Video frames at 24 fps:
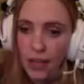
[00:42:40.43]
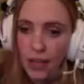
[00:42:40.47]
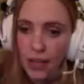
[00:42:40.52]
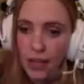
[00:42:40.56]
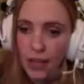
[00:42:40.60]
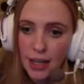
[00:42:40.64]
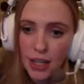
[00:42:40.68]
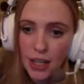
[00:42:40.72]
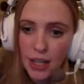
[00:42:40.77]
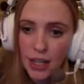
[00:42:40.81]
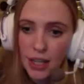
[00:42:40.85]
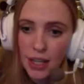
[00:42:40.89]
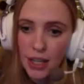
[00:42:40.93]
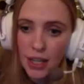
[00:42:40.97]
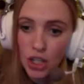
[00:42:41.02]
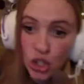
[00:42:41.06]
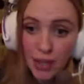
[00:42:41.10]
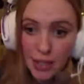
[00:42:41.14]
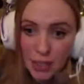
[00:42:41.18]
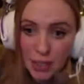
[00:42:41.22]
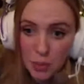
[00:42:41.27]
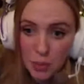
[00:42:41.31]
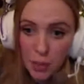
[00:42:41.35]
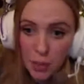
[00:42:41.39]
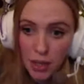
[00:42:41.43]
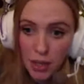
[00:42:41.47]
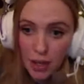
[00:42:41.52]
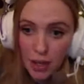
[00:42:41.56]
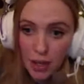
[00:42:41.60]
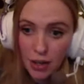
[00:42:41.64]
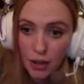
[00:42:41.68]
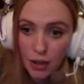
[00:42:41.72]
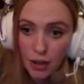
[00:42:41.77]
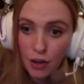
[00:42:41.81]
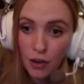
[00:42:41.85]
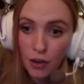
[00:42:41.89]
it should be a Let's
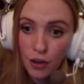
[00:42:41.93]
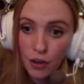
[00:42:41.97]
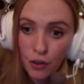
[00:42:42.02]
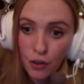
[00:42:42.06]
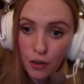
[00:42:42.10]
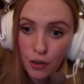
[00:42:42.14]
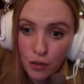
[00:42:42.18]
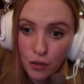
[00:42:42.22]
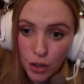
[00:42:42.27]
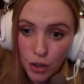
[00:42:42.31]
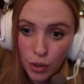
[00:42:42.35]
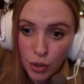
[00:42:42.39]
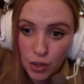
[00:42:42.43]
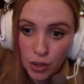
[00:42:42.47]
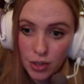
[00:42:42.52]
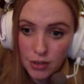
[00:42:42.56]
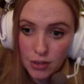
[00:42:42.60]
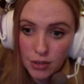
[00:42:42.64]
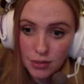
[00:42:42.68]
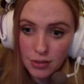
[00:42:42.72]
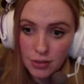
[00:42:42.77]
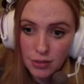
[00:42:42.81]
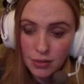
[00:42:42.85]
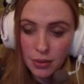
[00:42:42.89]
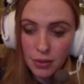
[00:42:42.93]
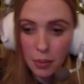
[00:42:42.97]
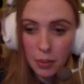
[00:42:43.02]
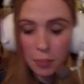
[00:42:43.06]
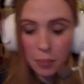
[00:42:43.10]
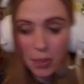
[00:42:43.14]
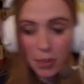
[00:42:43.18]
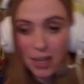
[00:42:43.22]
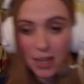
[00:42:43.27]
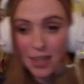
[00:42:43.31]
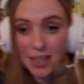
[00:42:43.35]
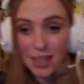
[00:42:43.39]
Play for Nolan,
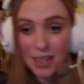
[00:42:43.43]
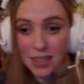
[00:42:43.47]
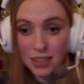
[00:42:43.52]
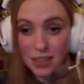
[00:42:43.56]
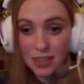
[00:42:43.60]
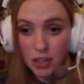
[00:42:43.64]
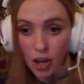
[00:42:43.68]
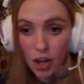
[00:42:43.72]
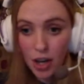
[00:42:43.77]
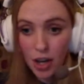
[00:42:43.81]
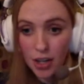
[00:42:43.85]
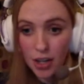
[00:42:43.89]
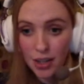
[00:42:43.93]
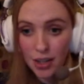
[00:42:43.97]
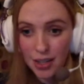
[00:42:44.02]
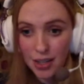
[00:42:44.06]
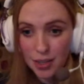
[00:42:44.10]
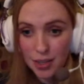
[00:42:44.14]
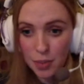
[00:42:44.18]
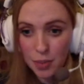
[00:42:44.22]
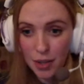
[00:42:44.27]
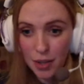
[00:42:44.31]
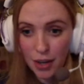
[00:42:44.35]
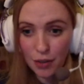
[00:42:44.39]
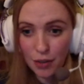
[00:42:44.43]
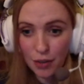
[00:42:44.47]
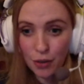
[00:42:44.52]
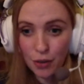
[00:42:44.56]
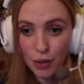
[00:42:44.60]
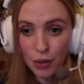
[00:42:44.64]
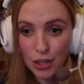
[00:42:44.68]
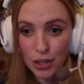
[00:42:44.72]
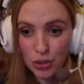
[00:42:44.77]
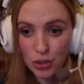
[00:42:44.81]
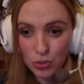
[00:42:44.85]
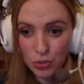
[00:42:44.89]
but it is not a Let's Play for
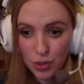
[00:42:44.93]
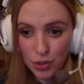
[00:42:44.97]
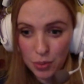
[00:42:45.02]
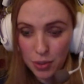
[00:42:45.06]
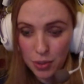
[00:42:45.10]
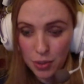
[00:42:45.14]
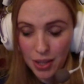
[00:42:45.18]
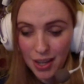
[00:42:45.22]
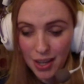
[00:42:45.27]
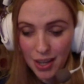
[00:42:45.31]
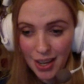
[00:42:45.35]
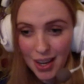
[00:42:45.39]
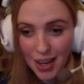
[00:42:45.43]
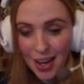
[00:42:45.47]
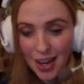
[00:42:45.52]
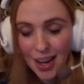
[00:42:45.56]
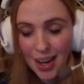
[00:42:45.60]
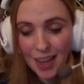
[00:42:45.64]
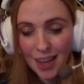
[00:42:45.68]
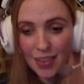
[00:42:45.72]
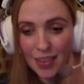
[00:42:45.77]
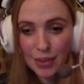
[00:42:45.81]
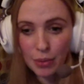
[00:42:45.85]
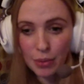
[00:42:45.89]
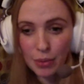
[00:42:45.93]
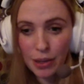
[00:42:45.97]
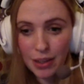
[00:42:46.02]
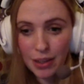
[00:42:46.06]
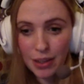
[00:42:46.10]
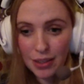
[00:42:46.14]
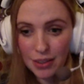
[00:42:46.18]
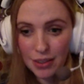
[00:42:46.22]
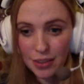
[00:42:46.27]
Retro Replay, and that's why